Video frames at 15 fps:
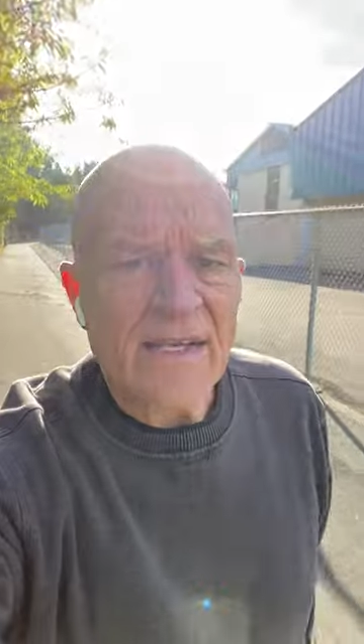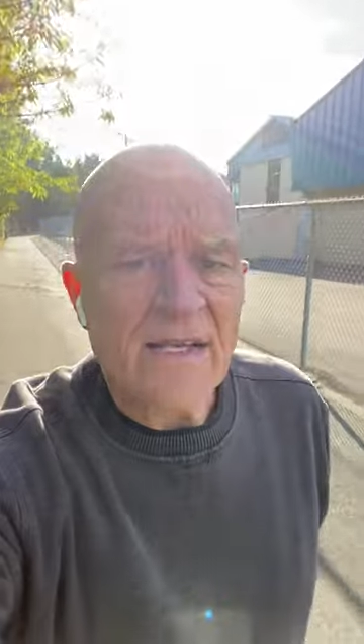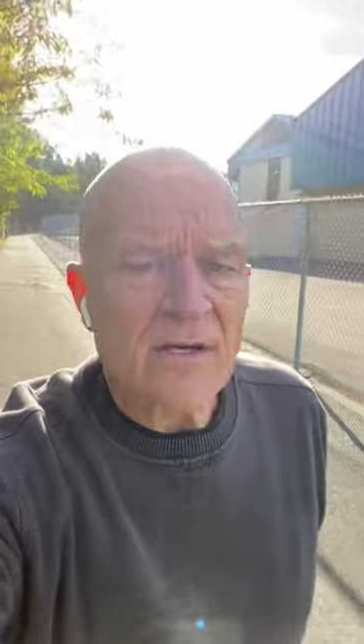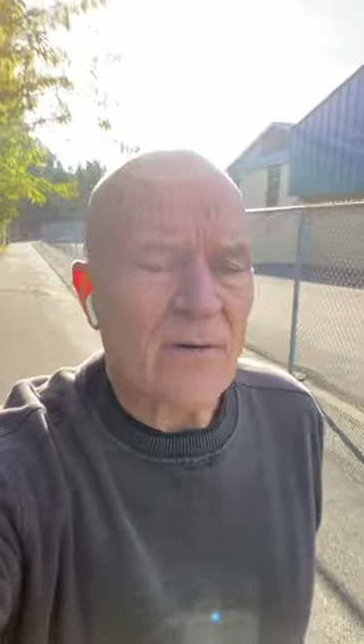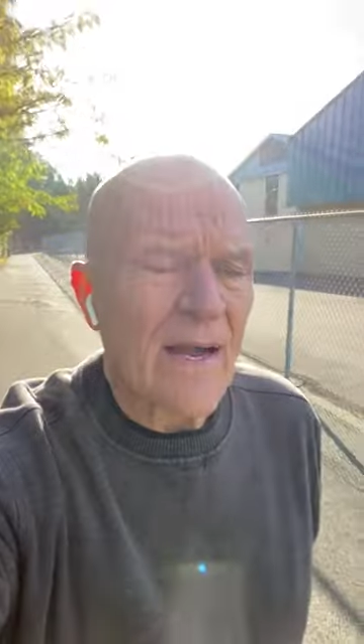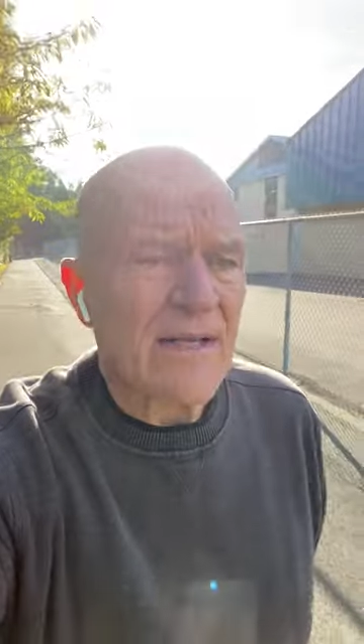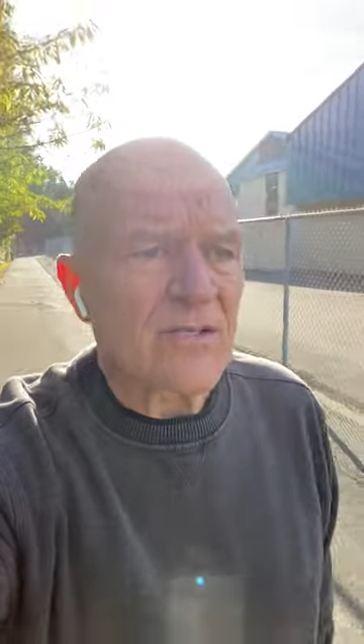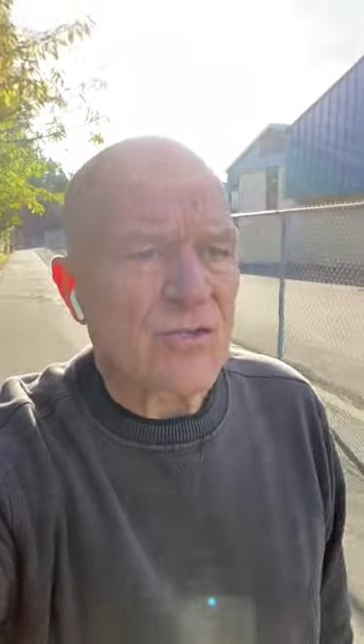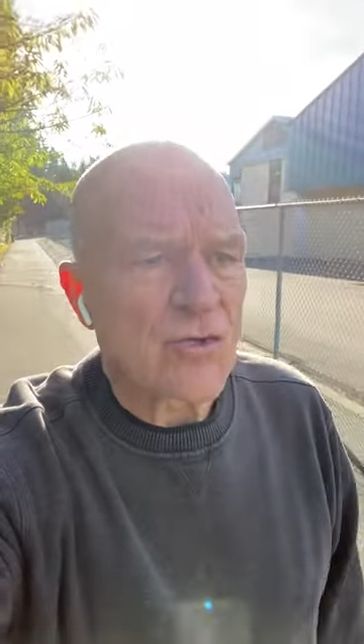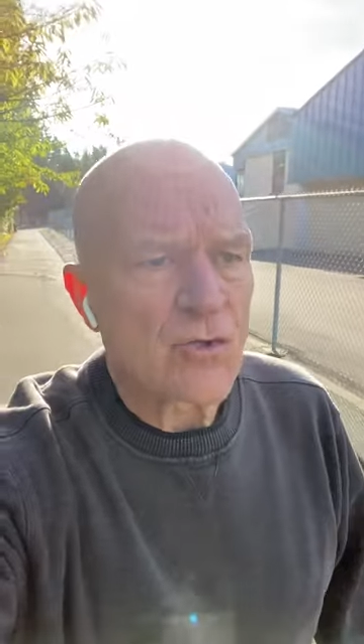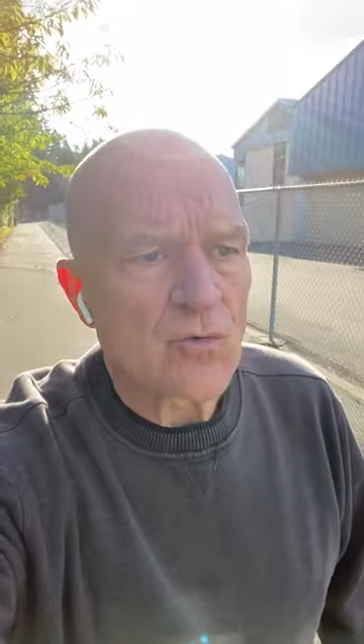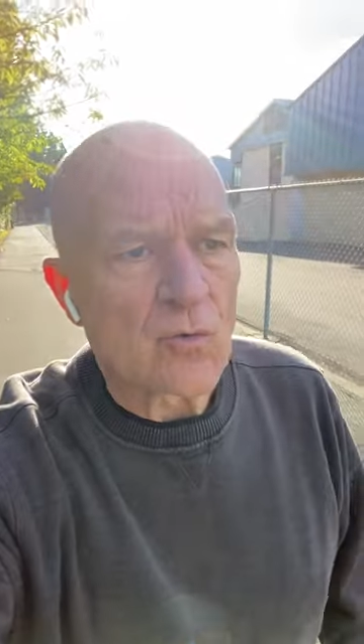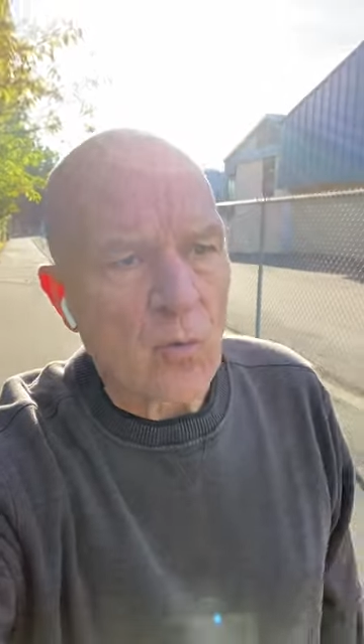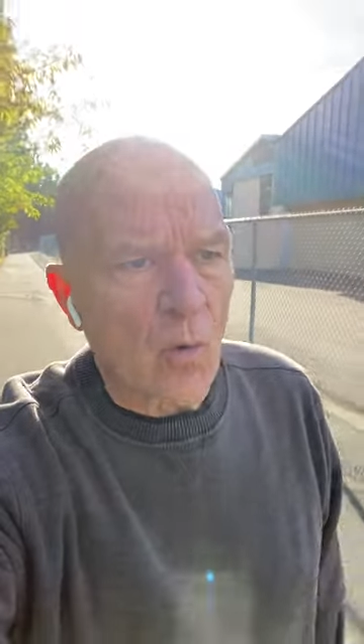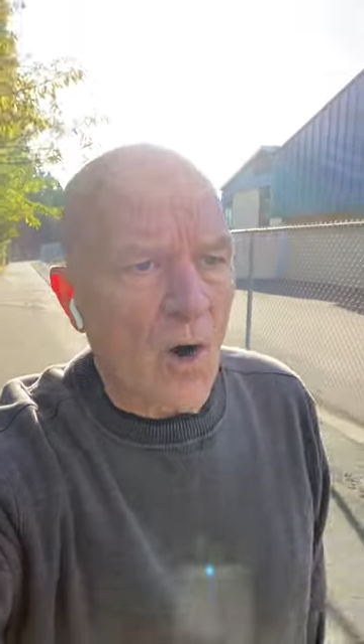
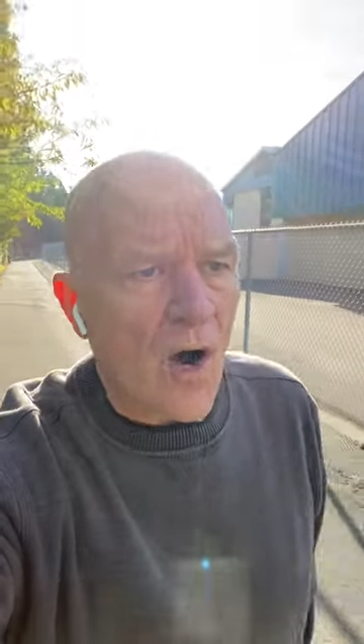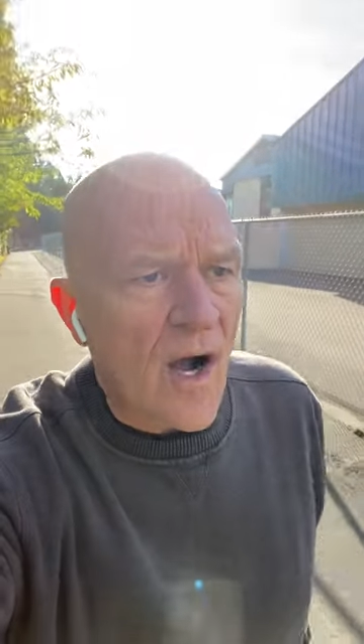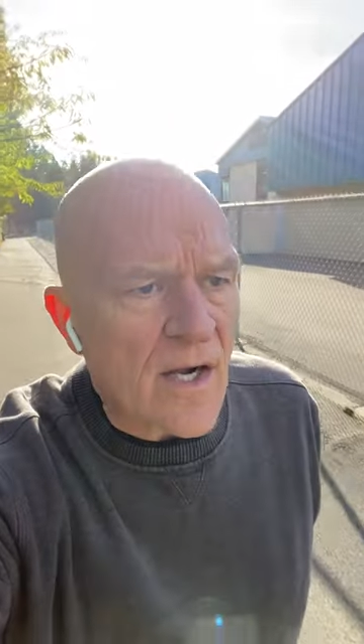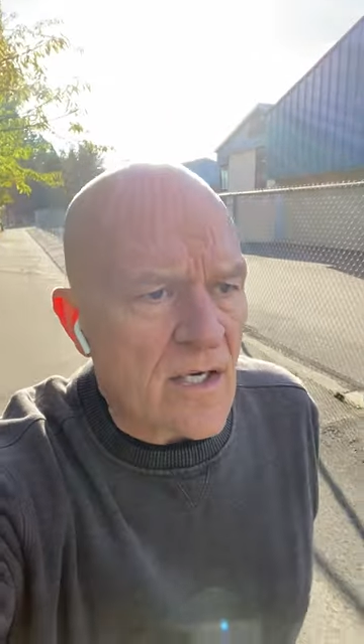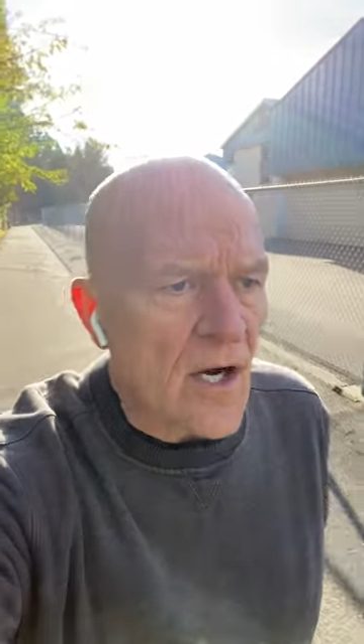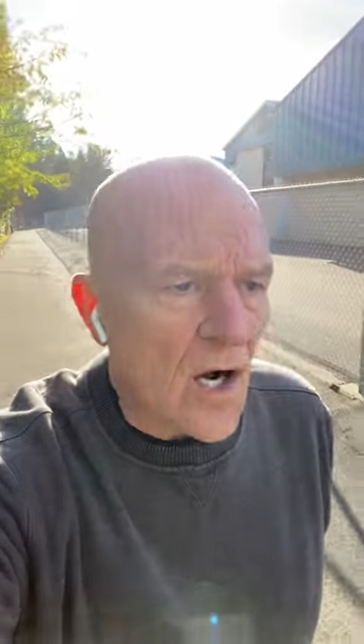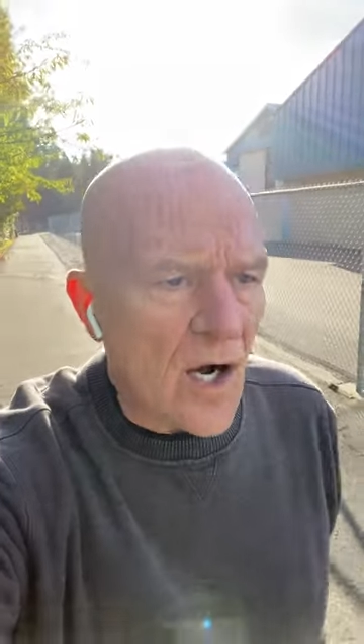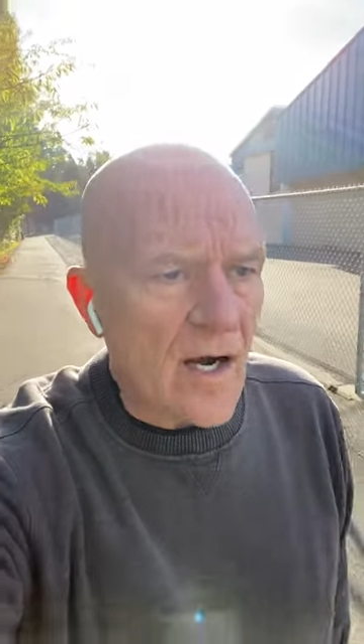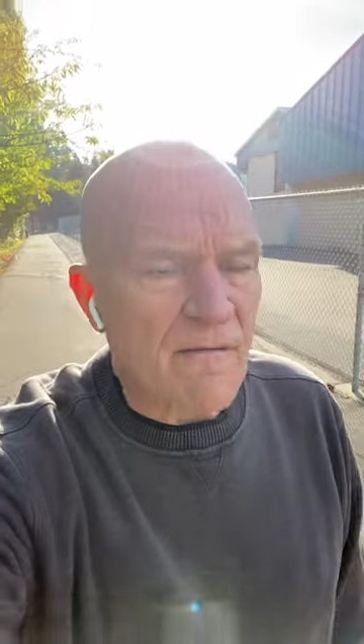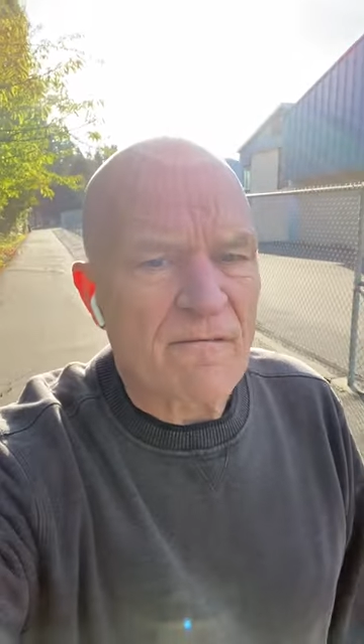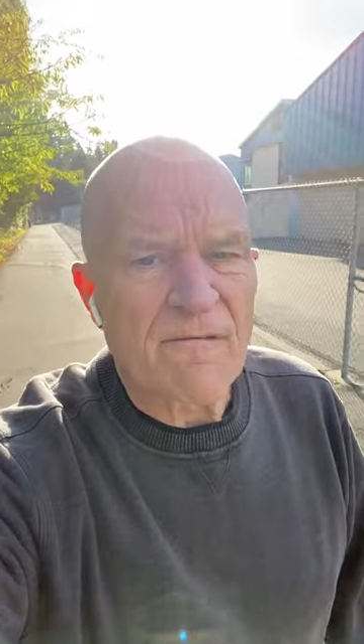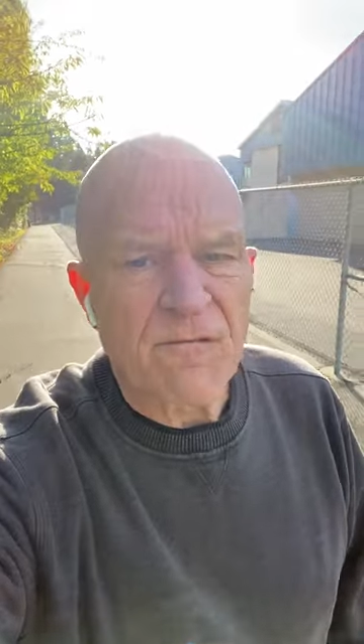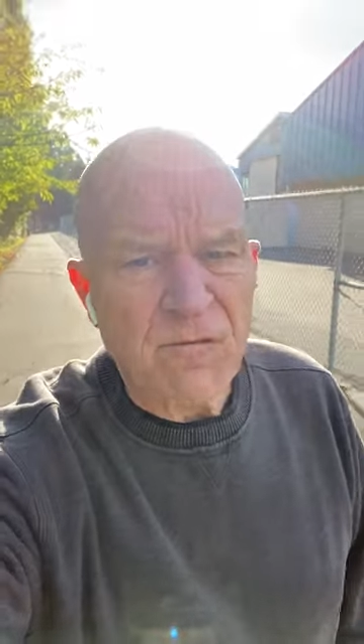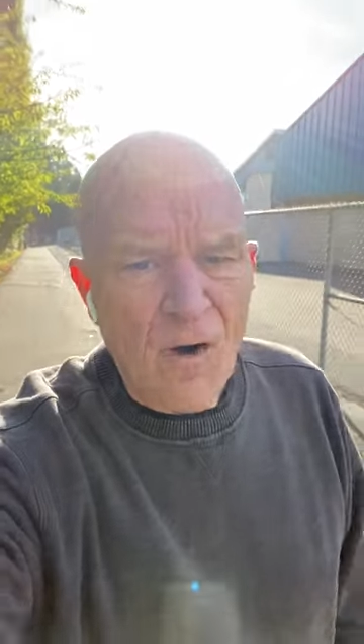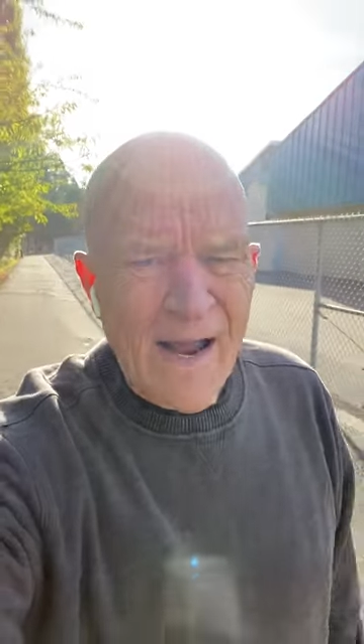gratitude walk on
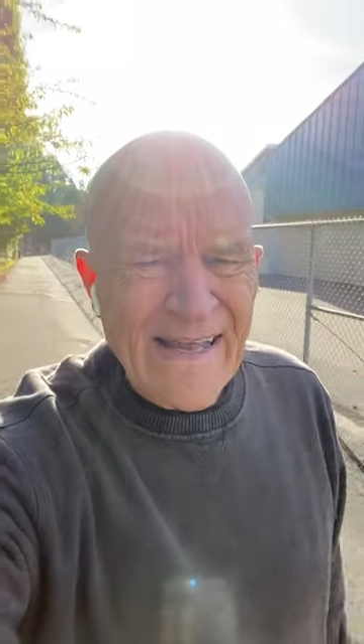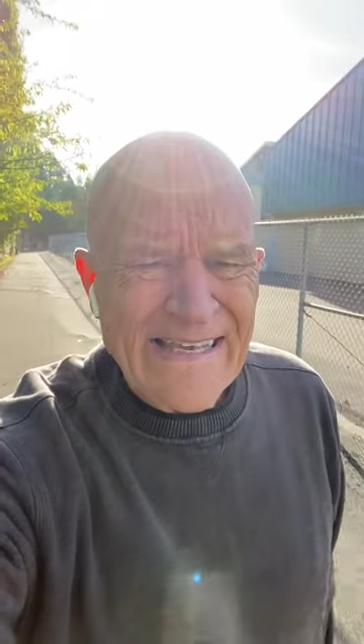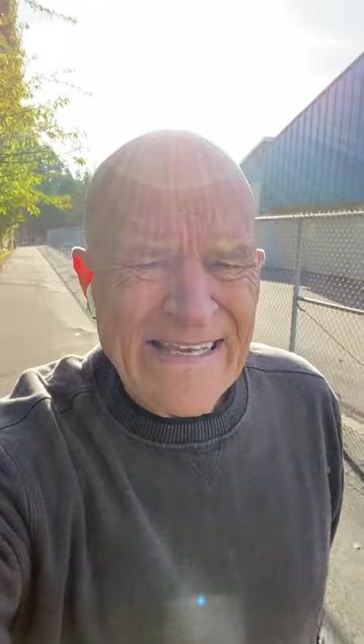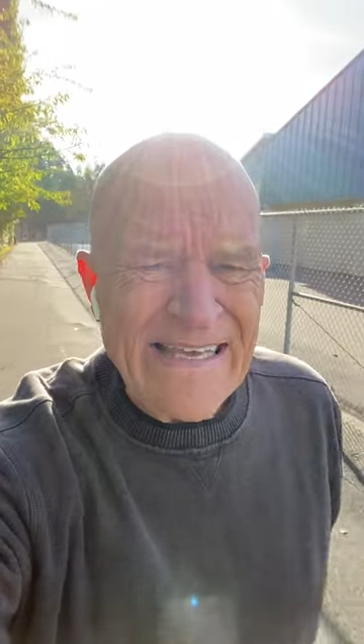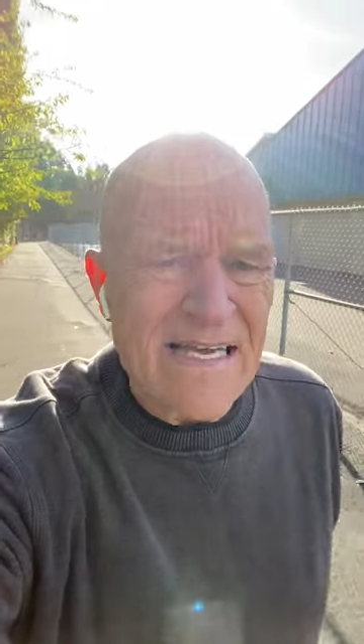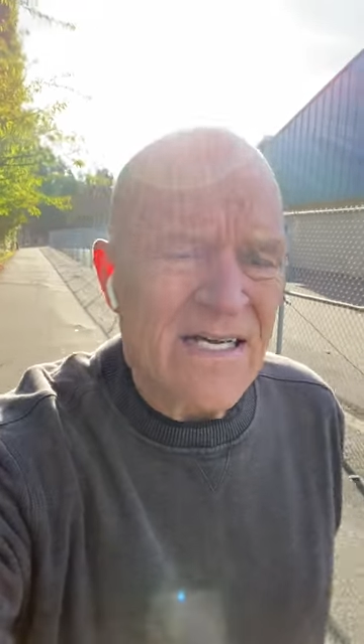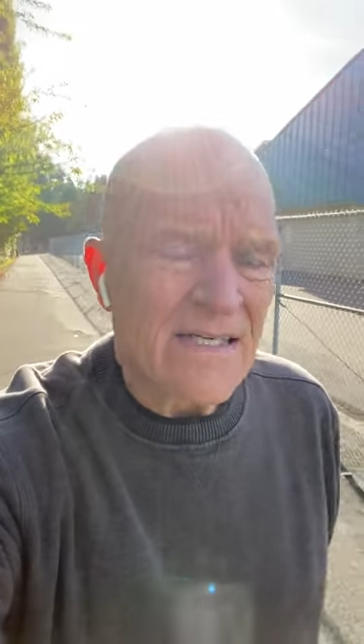Friday,